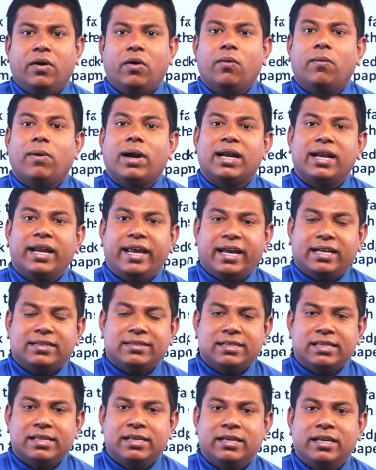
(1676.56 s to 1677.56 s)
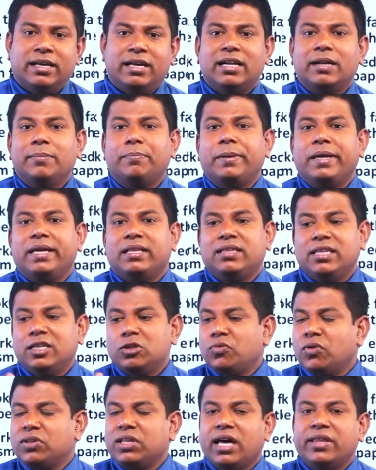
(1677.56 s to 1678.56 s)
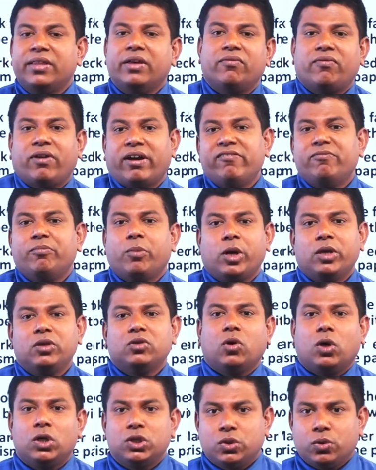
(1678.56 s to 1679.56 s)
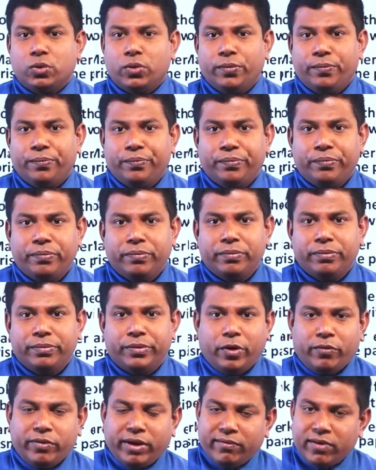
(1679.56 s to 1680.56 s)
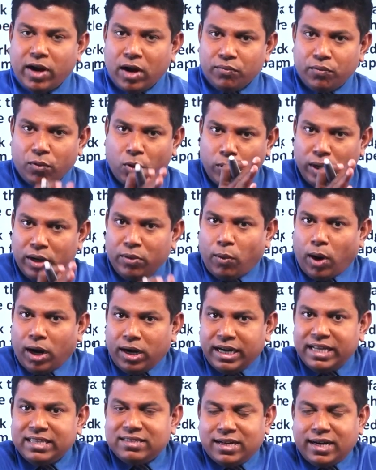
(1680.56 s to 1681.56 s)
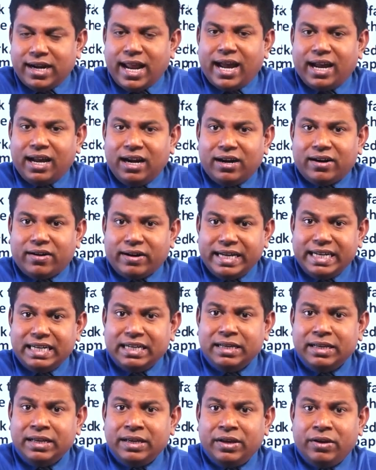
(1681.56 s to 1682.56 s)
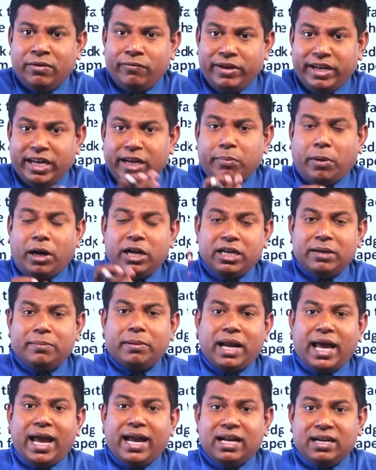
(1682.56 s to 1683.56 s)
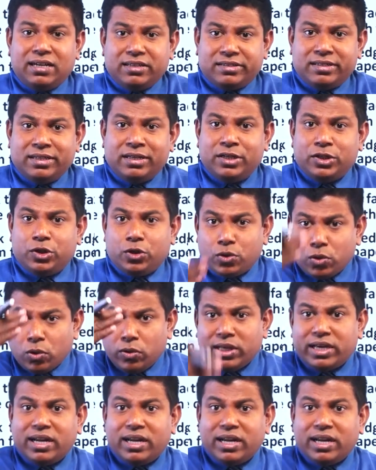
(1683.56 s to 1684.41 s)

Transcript: What next? Repeat this for the other 5 points also. Now we have done for only one incident angle, right? We need multiple angles to draw the